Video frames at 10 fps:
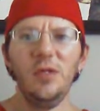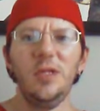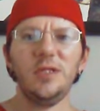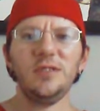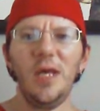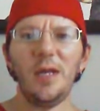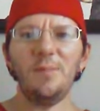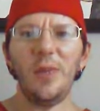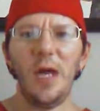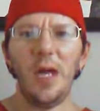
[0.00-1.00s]
It's not
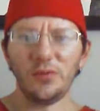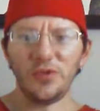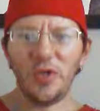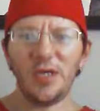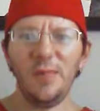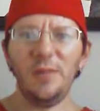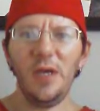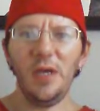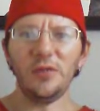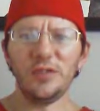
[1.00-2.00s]
about trying to be
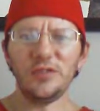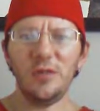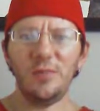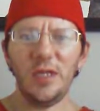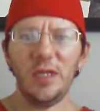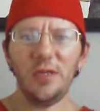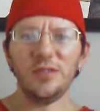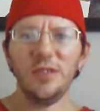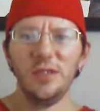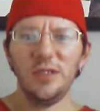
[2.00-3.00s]
better than somebody else.